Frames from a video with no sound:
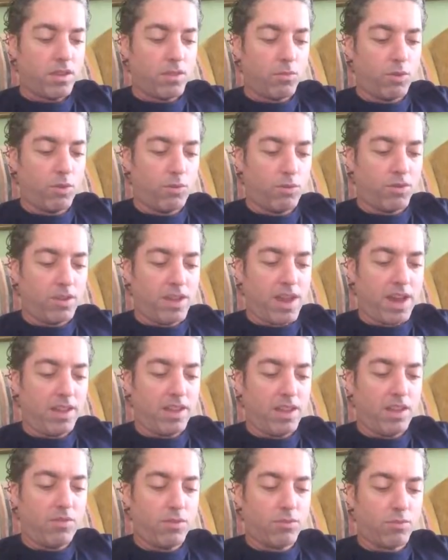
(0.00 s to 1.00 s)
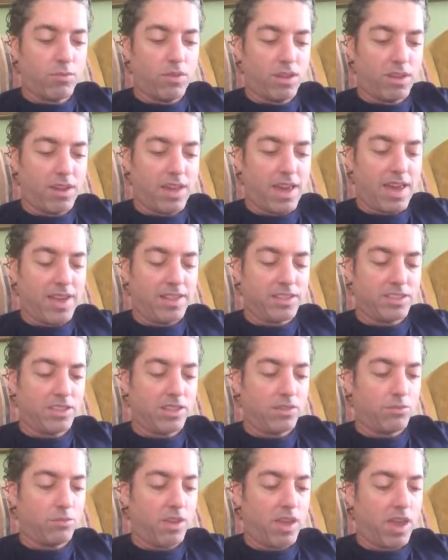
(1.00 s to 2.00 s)
We will not even realize
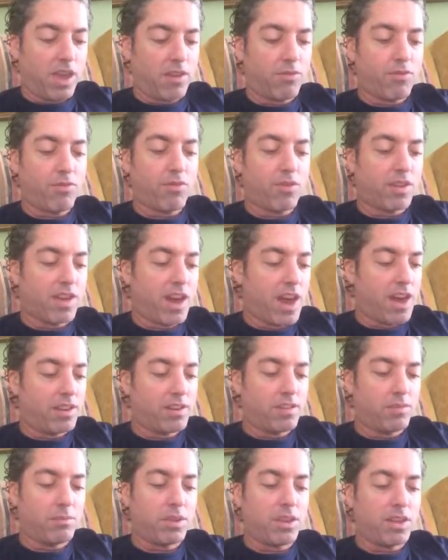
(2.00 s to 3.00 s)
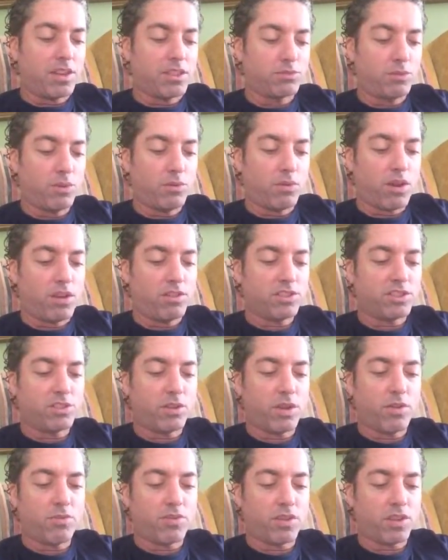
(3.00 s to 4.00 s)
that we have forgotten, because we will
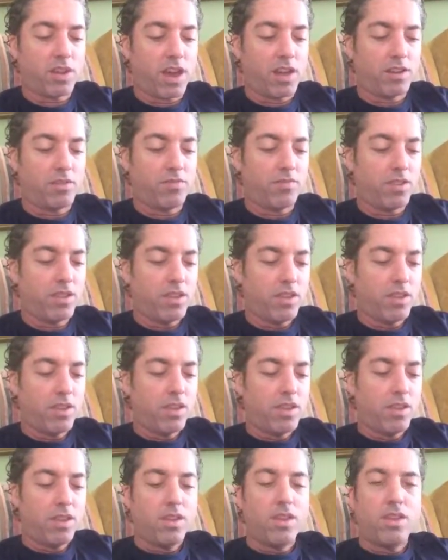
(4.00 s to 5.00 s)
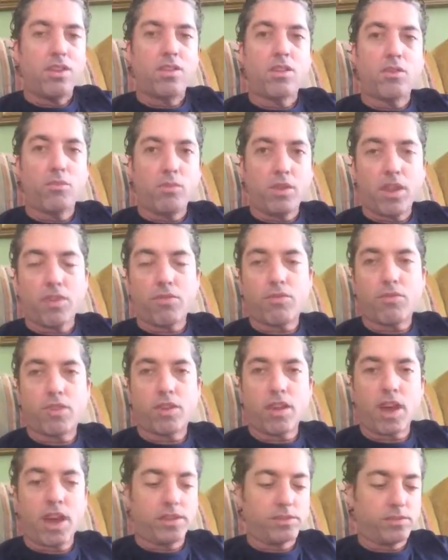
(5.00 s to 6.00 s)
also have forgotten that we have
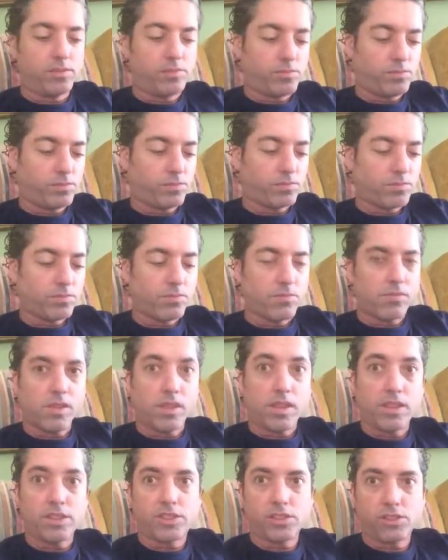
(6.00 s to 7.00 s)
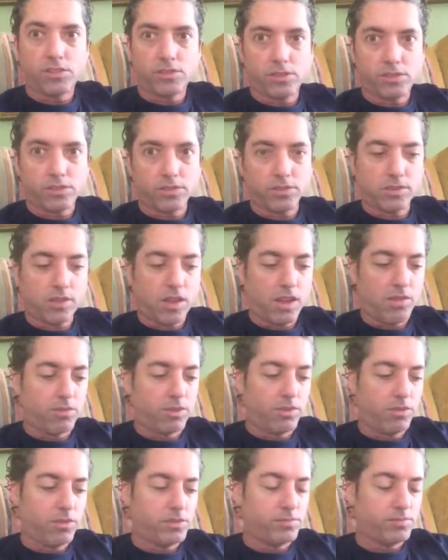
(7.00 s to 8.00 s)
forgotten. It's a little
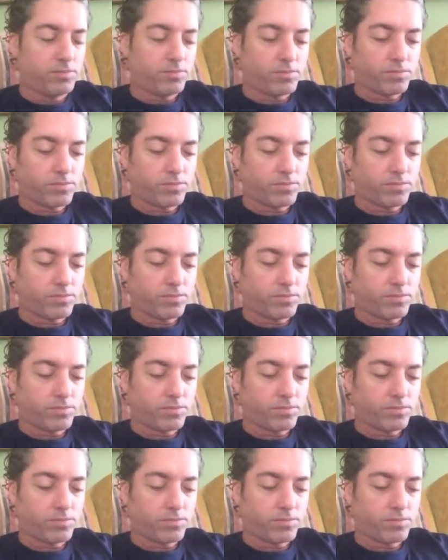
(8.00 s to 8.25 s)
convoluted.